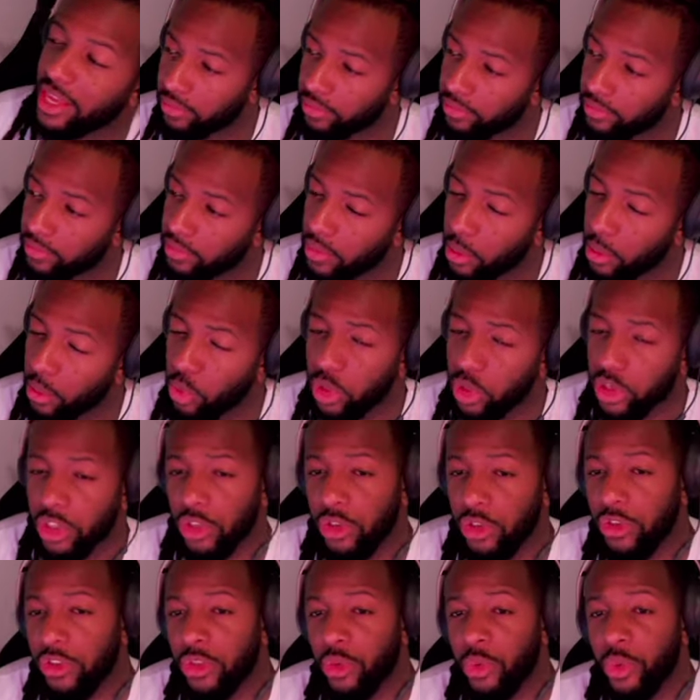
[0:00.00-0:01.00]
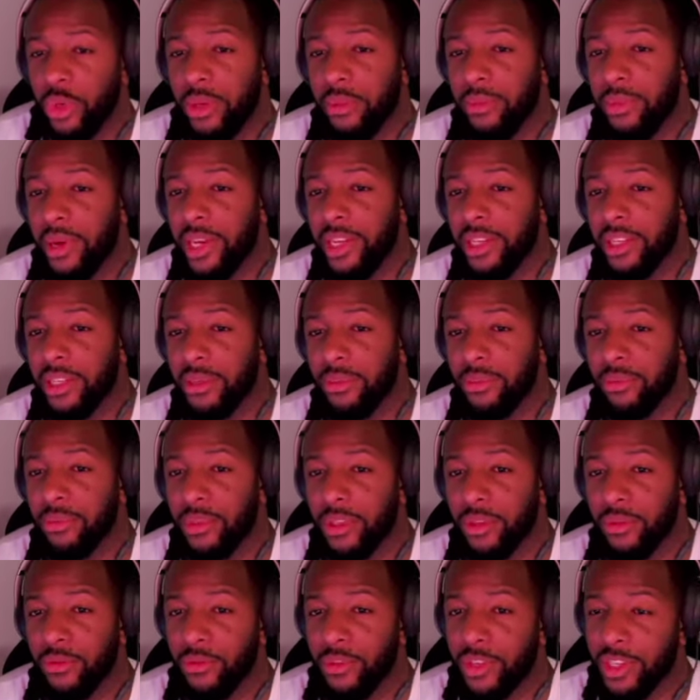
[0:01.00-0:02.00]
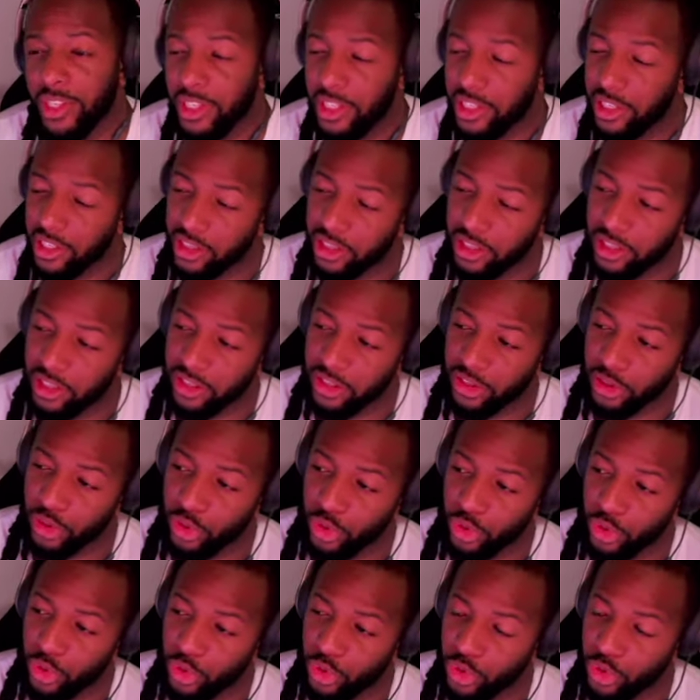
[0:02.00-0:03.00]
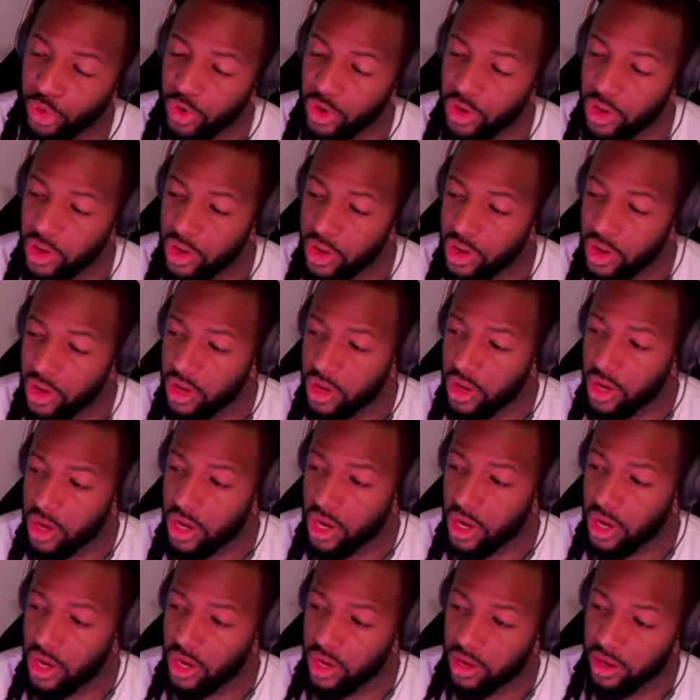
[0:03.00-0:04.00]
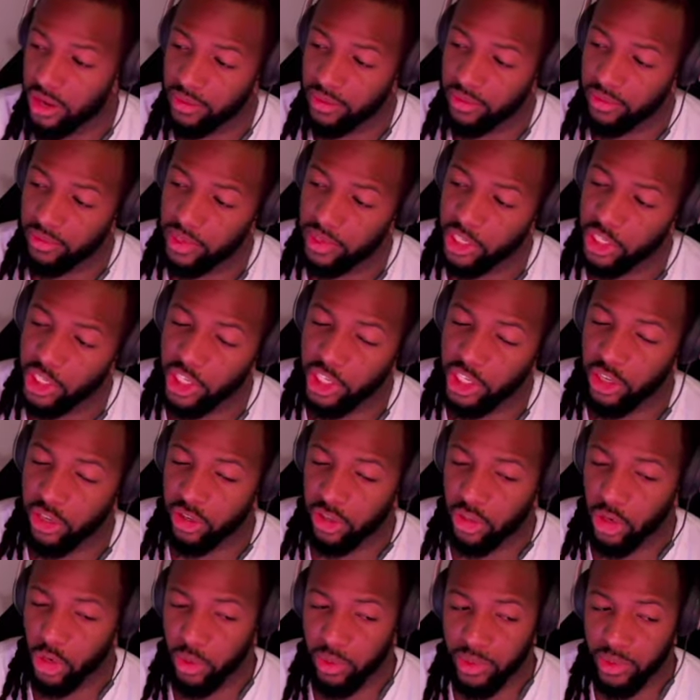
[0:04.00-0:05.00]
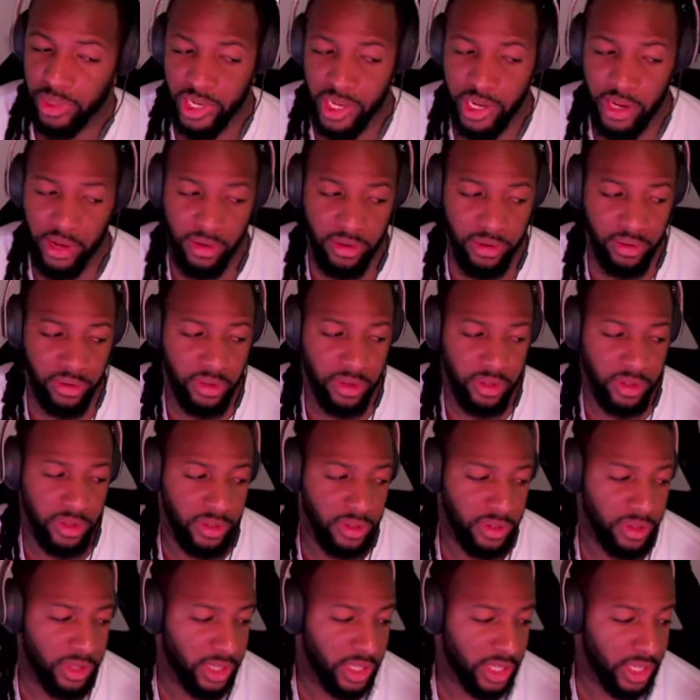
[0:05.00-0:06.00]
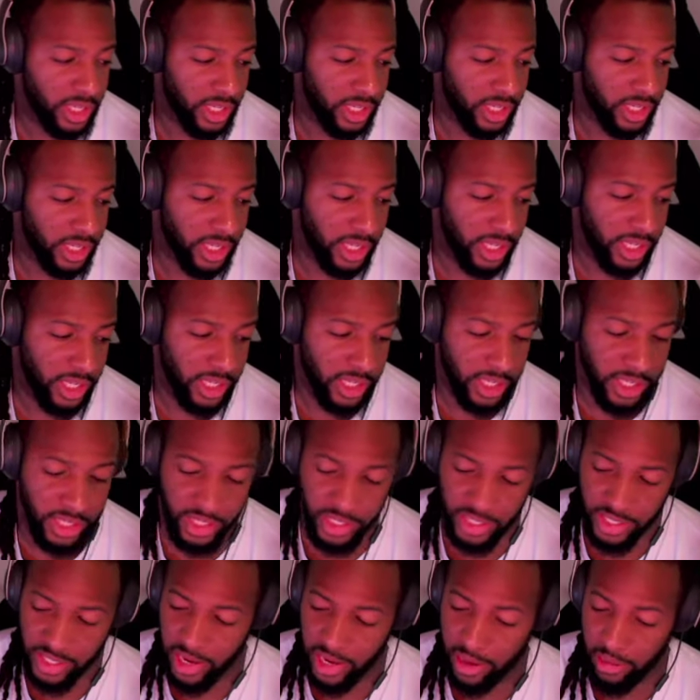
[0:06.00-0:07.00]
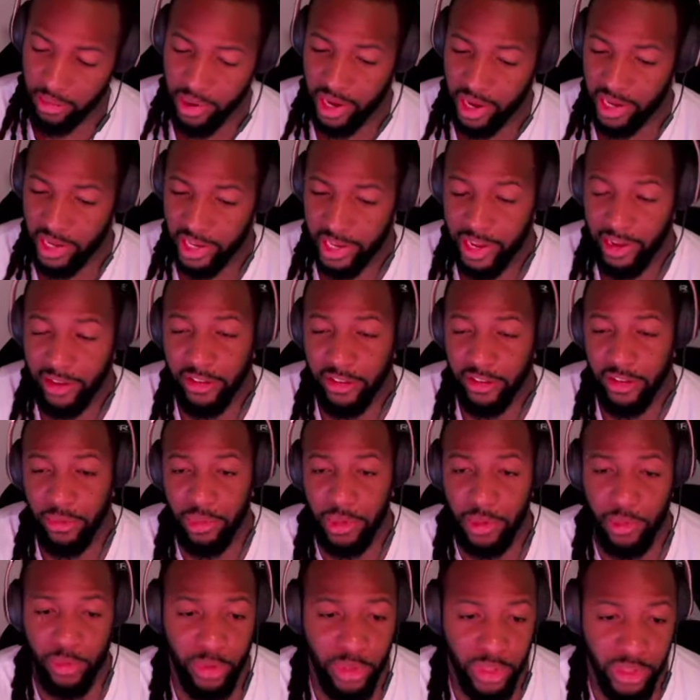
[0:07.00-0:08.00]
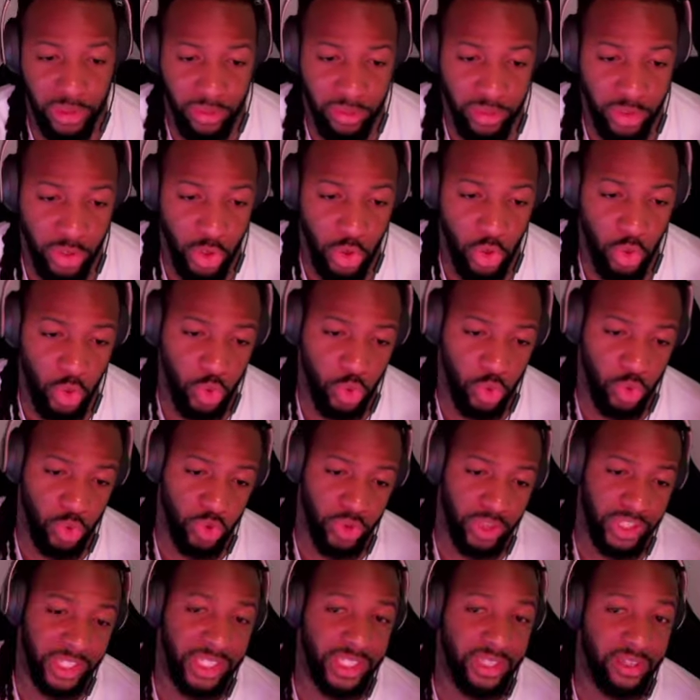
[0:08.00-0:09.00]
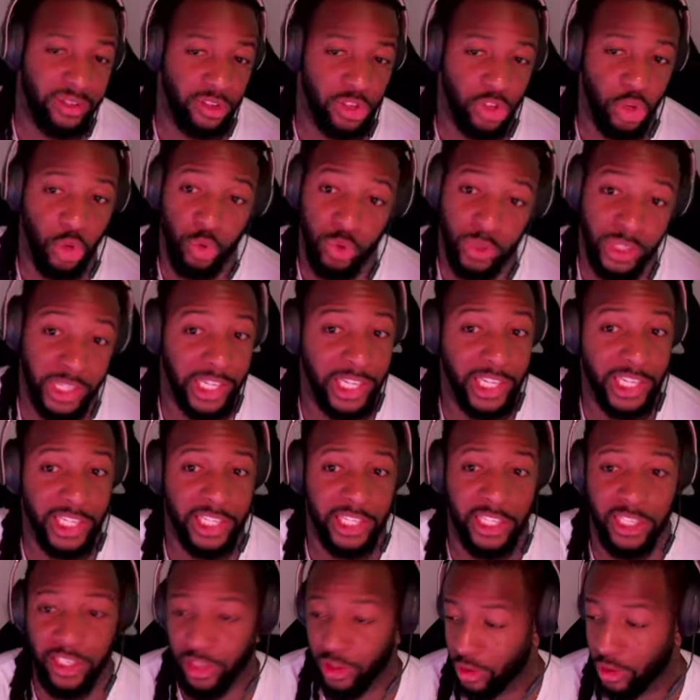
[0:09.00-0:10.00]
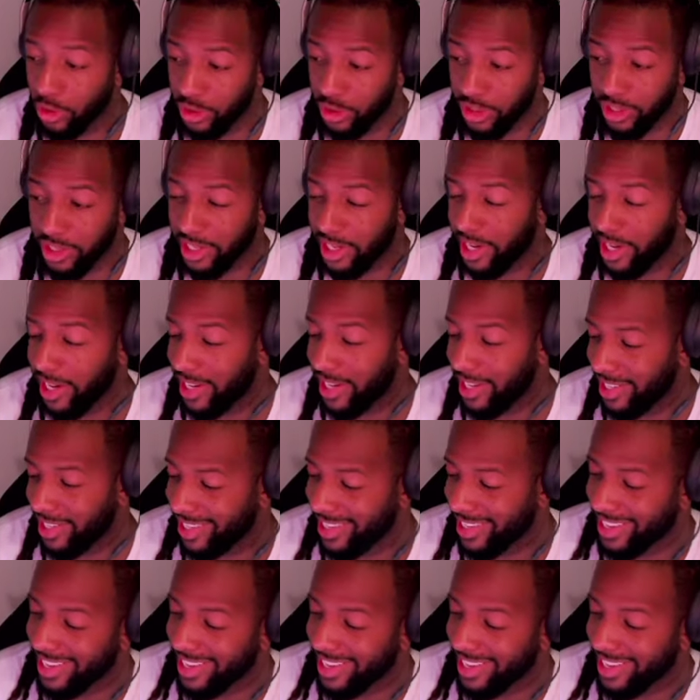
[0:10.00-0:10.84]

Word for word: My boy Shunsui made some some visits to uh, Ichigo's hometown. Uh, stopped by and gave some people some soul soul tickets to the Soul Society.